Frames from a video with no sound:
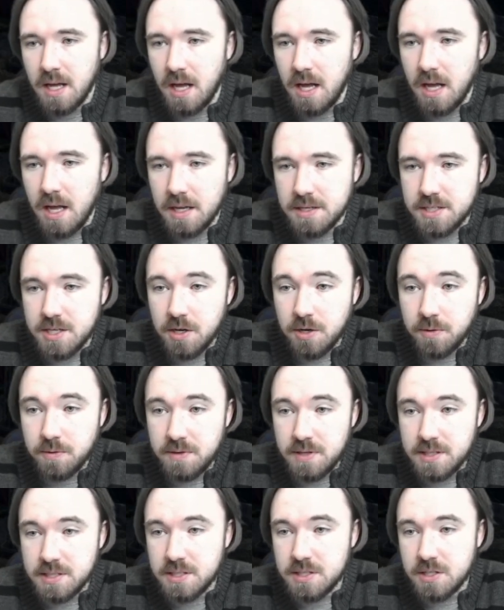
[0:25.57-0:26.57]
So
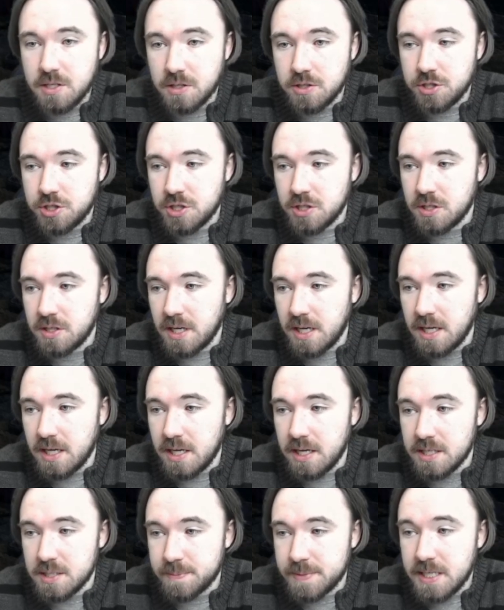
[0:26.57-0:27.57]
this dungeon
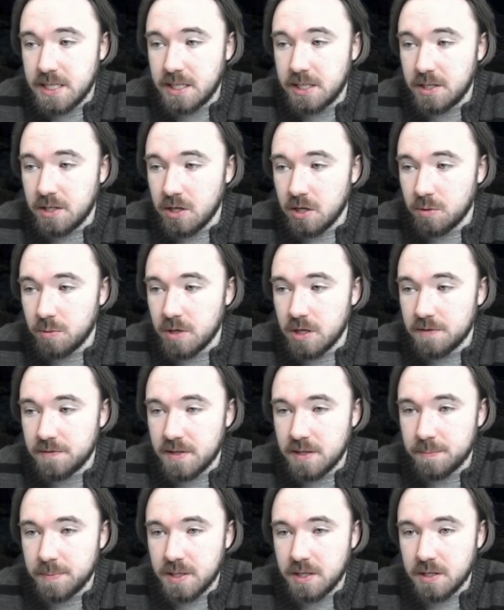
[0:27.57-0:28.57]
is particularly
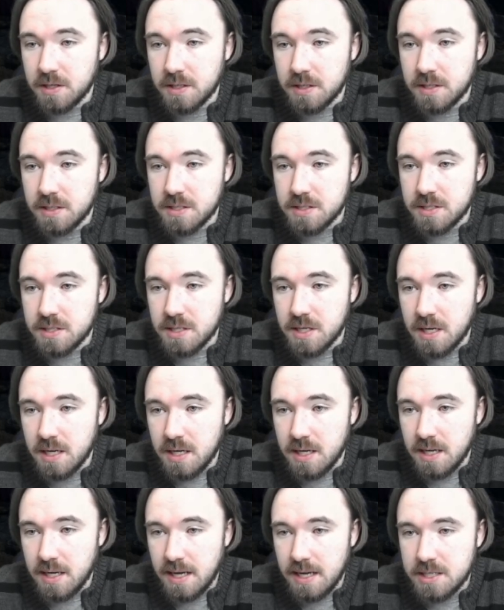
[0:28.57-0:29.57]
noteworthy because,
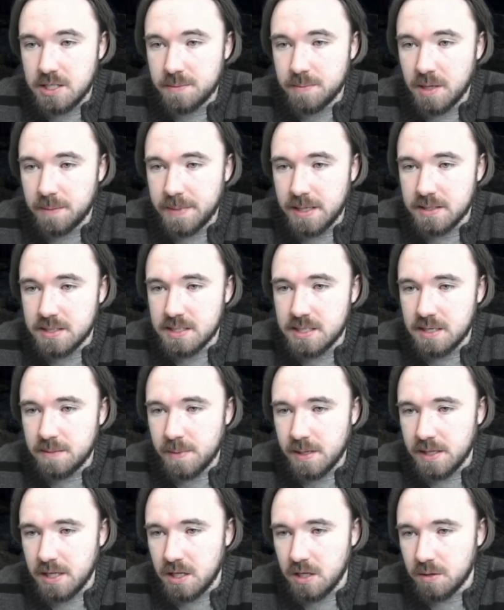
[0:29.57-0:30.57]
as you might be able to see
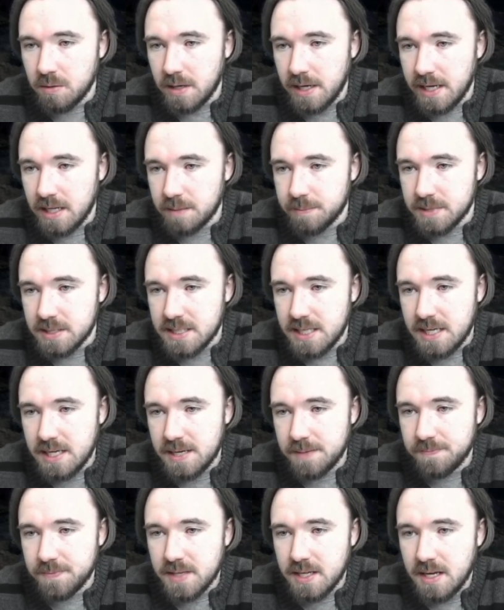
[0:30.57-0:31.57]
by the UI element
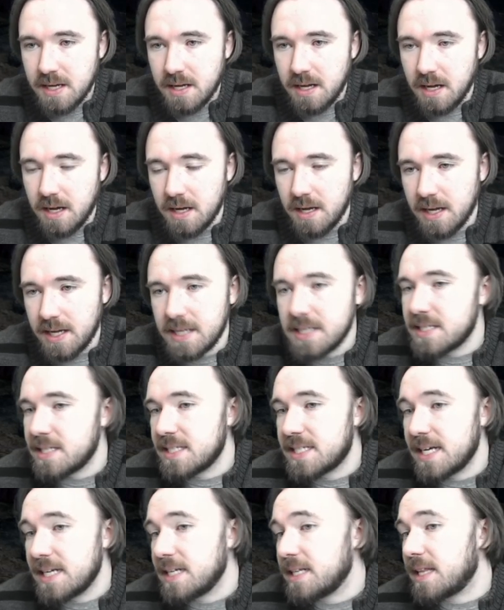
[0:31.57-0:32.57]
here, it is
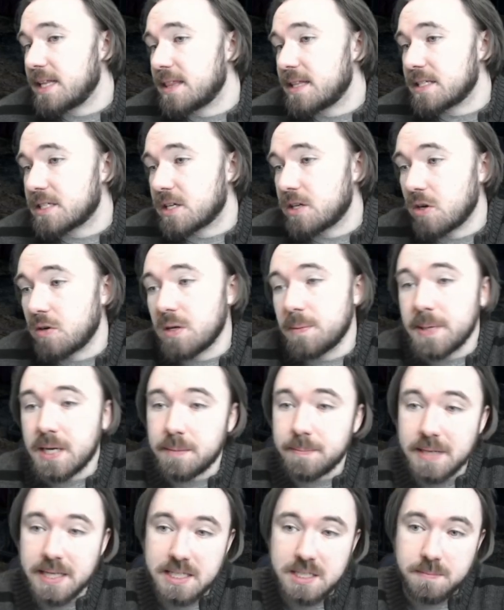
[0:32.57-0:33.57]
intended that this can only be
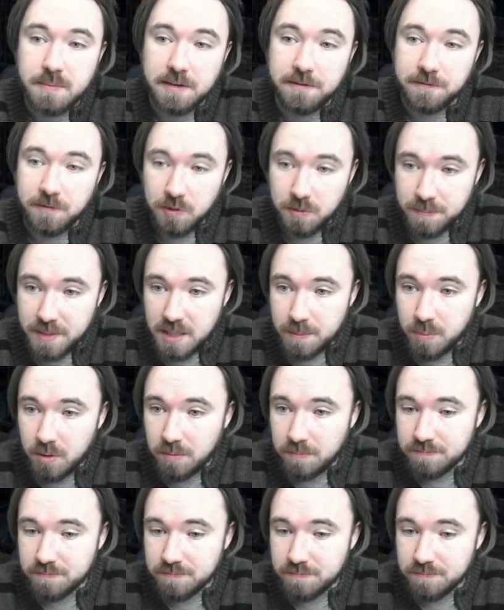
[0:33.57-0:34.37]
completed by 4 people.